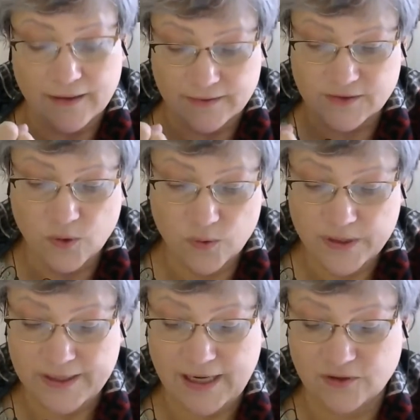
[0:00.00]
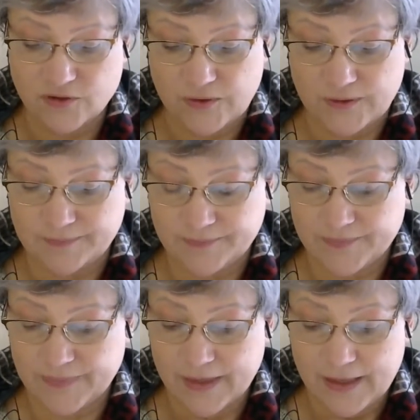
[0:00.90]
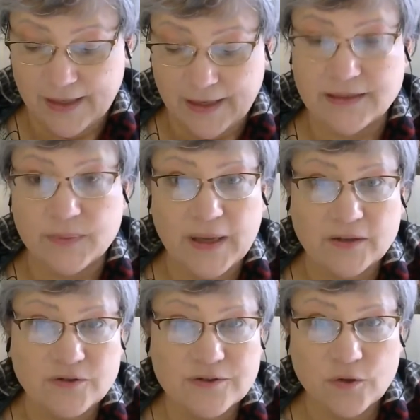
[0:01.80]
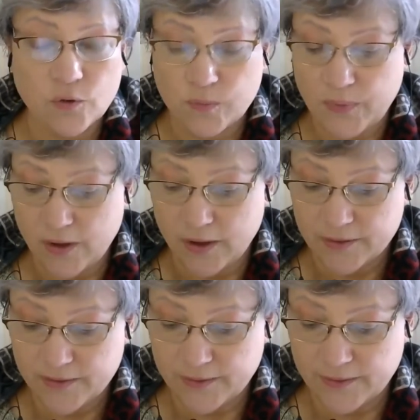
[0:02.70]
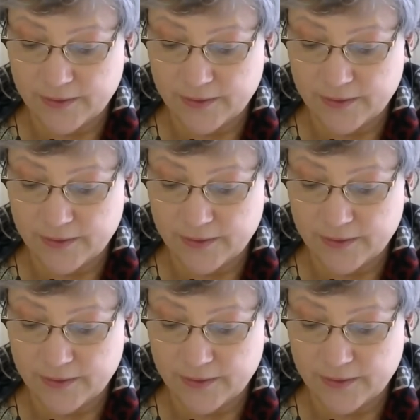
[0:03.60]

soul connection. It's about your soul path.